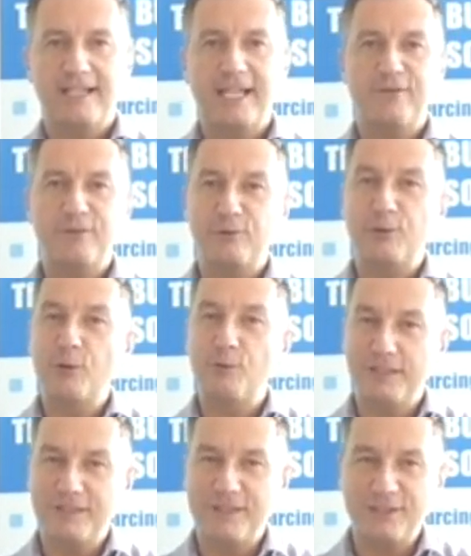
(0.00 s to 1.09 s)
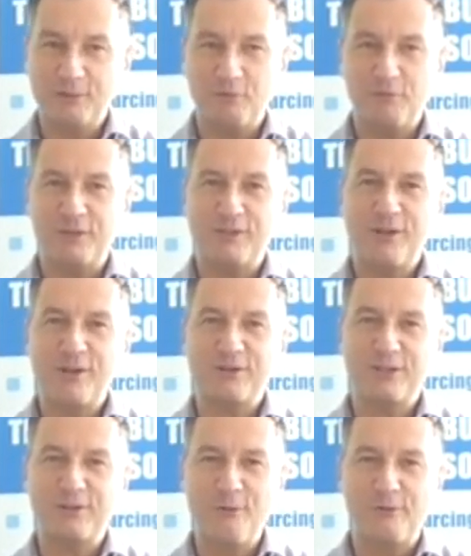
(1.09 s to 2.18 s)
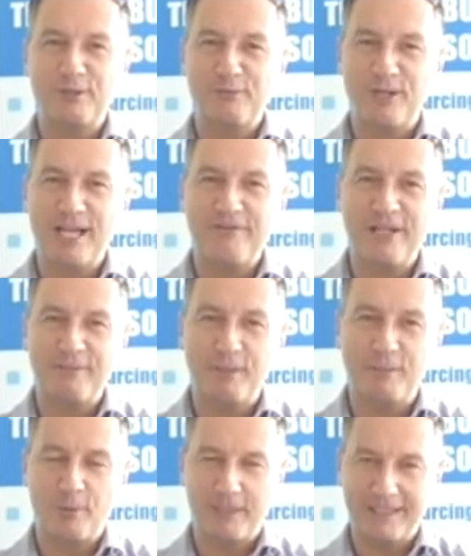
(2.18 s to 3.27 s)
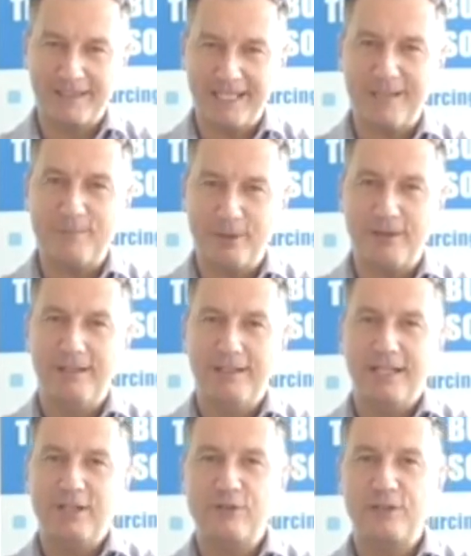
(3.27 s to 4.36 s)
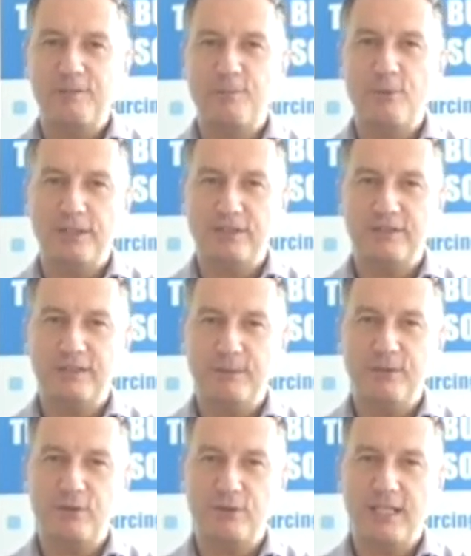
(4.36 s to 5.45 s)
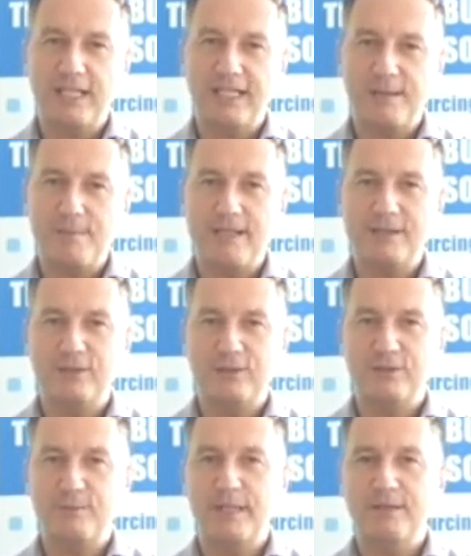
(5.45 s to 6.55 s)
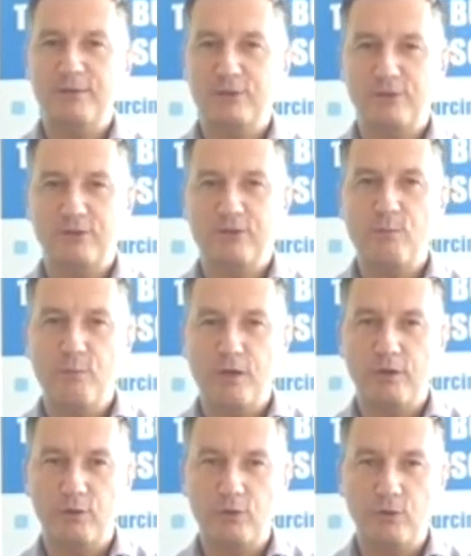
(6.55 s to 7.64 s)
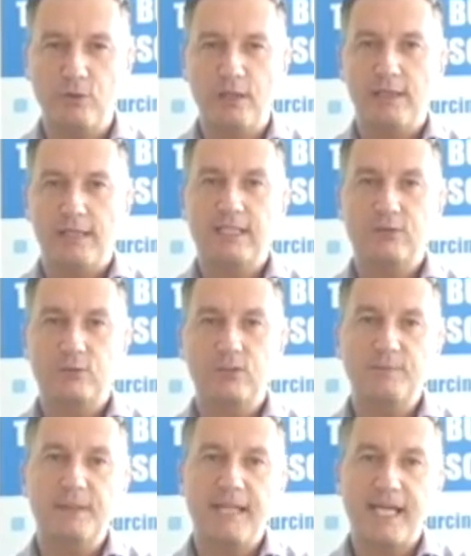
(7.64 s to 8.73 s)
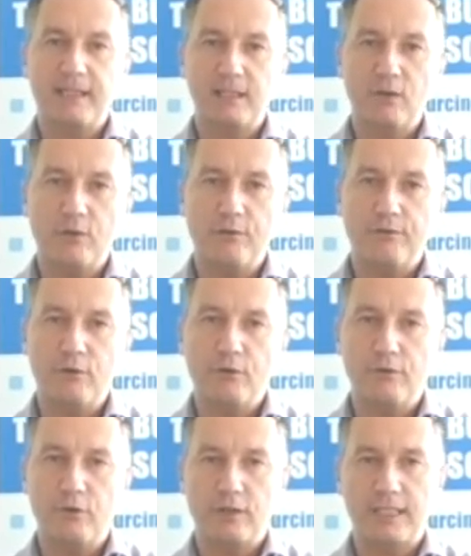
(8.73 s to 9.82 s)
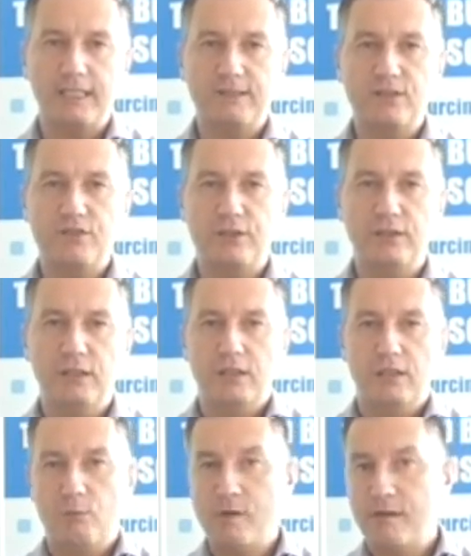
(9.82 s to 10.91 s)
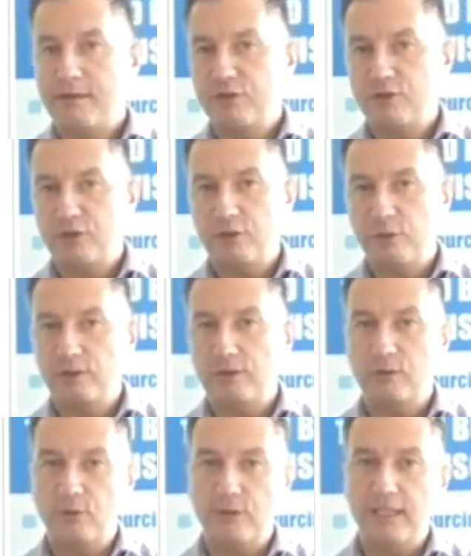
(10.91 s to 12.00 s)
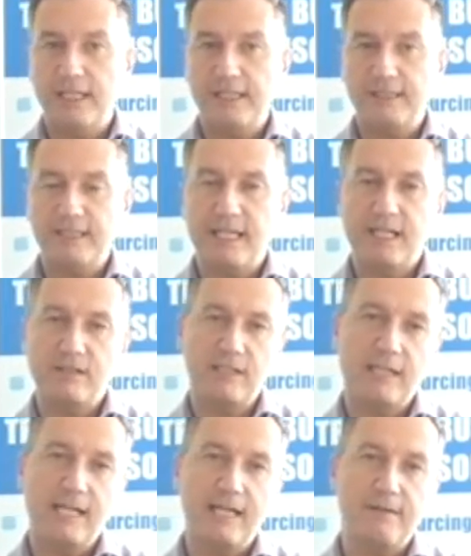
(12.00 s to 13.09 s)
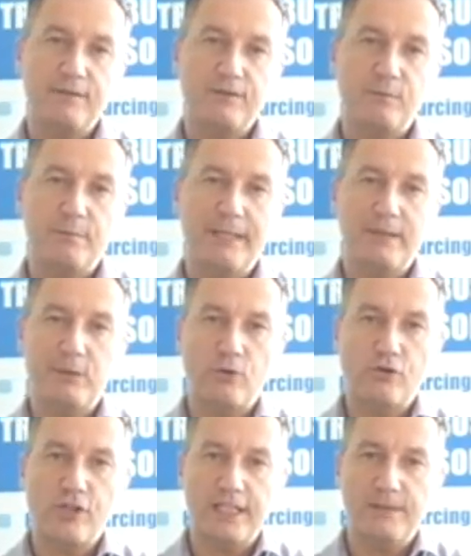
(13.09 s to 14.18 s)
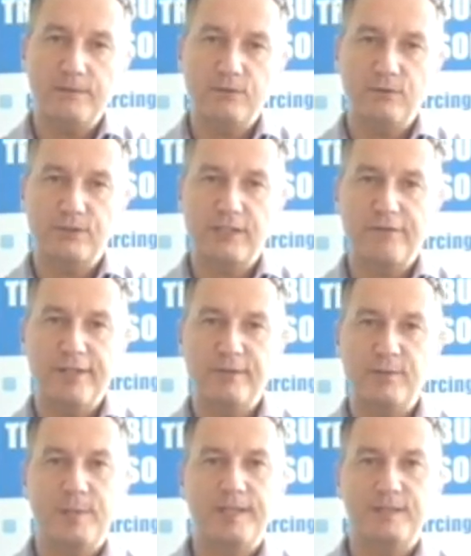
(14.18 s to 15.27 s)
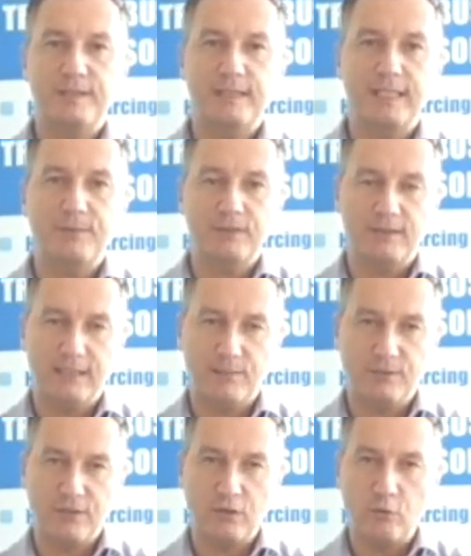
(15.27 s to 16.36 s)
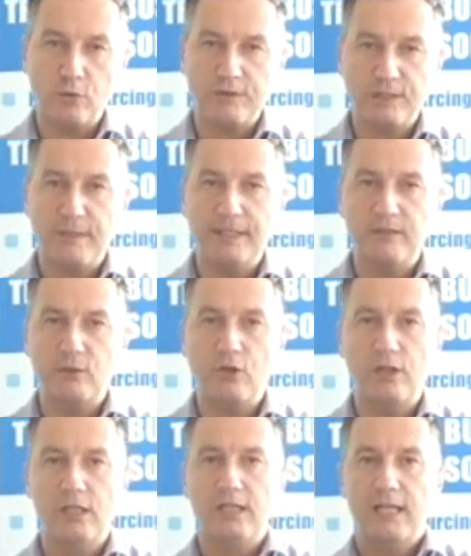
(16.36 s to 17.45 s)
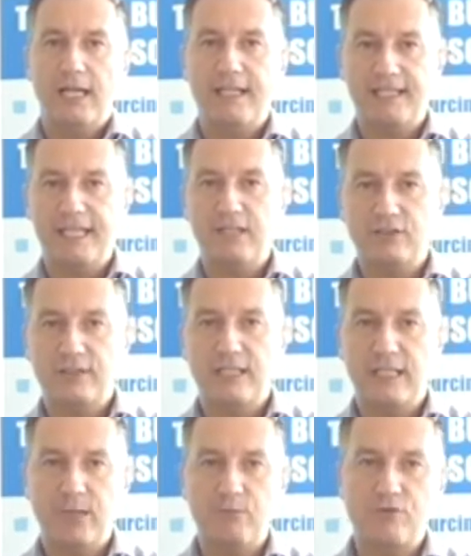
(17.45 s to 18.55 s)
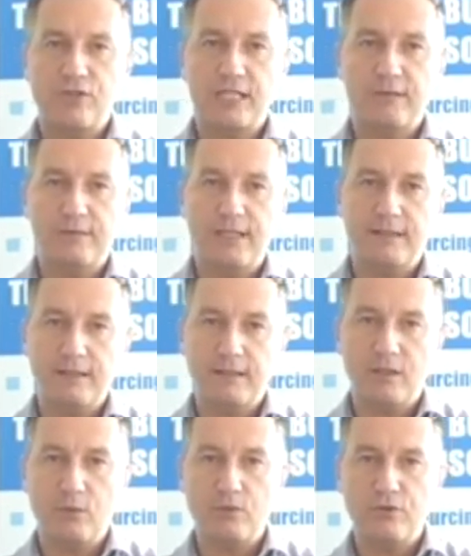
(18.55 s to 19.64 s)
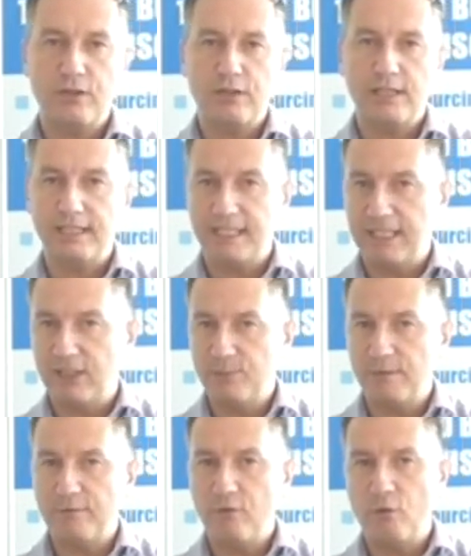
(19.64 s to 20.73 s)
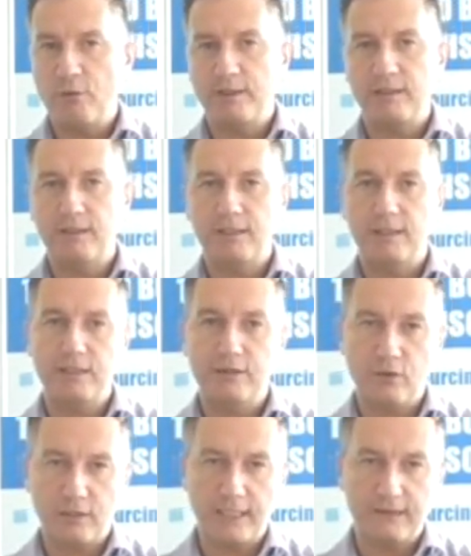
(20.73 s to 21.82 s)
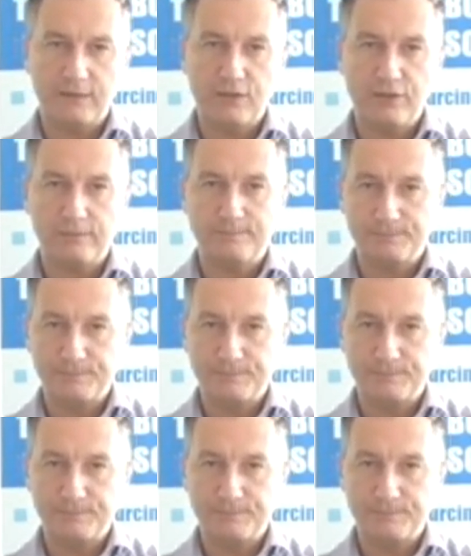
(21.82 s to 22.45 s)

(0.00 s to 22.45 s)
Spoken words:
again, if you're doing all these things that we've discussed, then hopefully you won't have any people like that, but it's really important just to make sure that any ambassadors and mentors are someone who is going to speak highly of the organisation. One of the things you could look to do there is actually have some mentor training, so it's giving them some hints and tips in terms of their role as a mentor, and again just kind of helps drive the culture and engagement forward in the organisation.